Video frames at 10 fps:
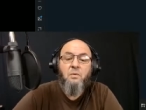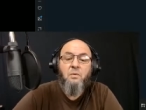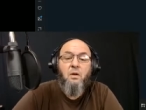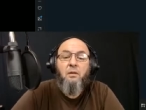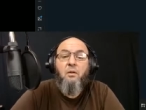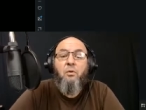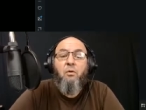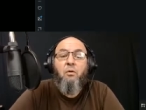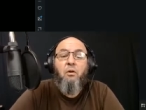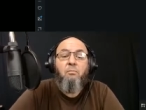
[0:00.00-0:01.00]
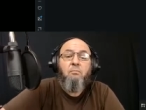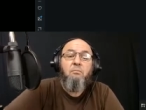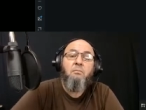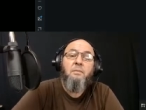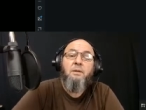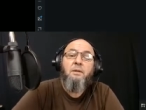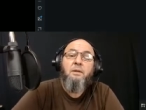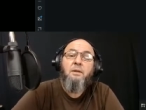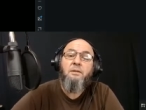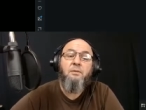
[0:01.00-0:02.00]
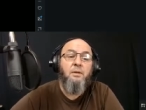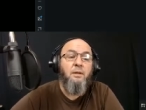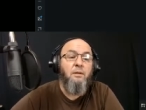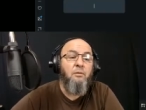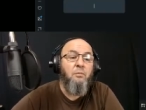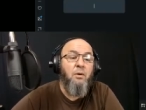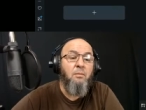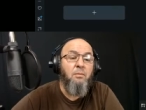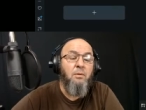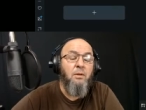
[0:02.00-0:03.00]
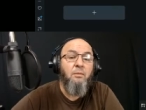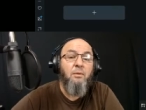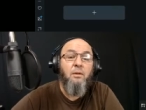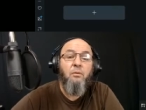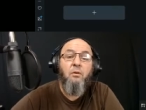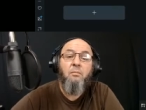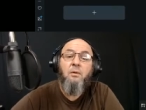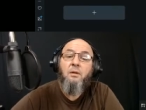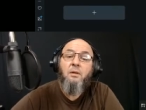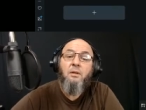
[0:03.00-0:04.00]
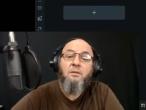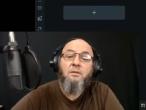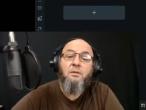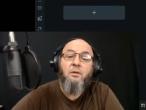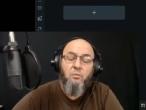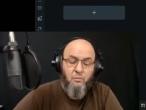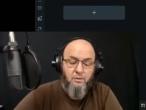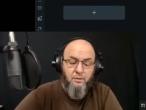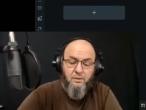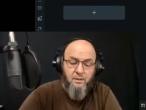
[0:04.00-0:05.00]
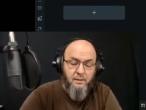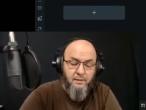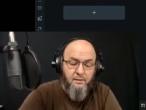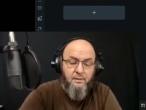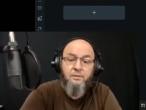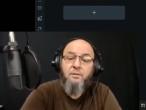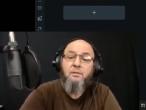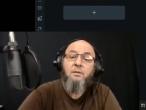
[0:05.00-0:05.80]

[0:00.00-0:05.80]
carb, because if they're keto, they're probably going to be low carb. So we just select this,